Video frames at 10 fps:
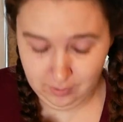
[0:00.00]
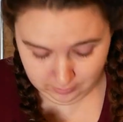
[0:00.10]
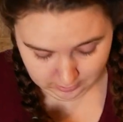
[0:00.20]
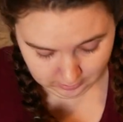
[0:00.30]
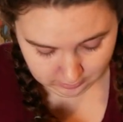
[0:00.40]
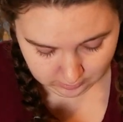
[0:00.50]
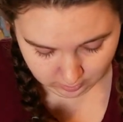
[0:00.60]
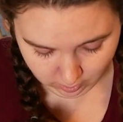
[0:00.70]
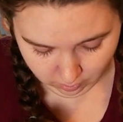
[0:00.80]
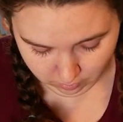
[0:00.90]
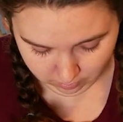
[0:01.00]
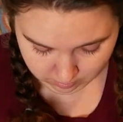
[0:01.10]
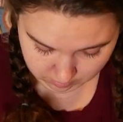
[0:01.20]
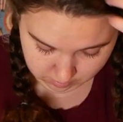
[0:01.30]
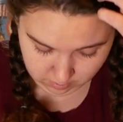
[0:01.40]
ounces, so
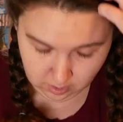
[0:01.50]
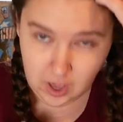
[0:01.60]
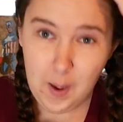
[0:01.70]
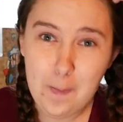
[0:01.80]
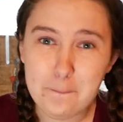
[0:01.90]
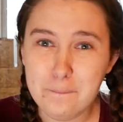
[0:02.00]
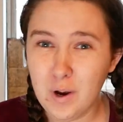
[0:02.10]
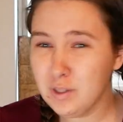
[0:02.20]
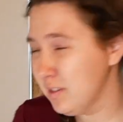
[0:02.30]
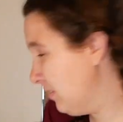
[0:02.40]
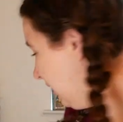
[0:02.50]
most of